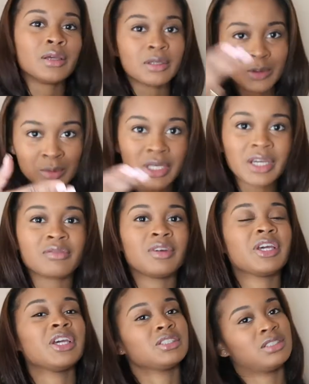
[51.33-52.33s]
you take a
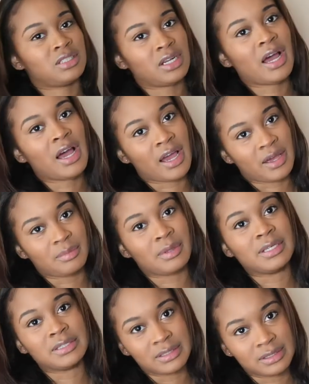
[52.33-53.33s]
vacation to the hot
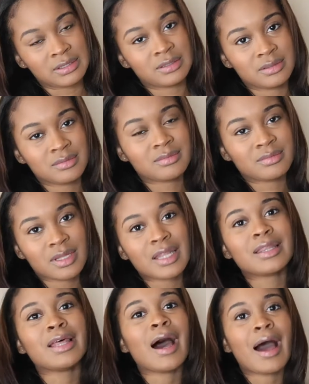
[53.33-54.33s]
places,
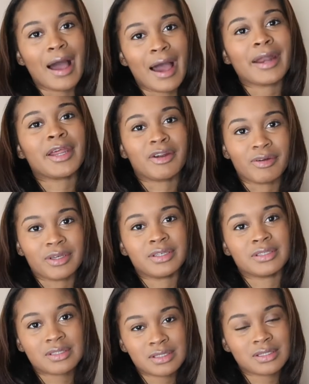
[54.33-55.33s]
the hot
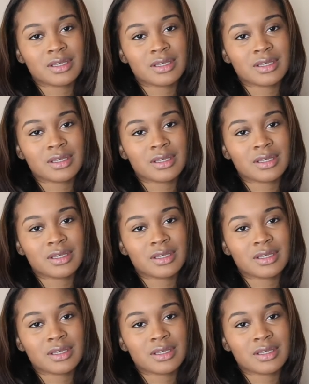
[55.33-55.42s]
areas.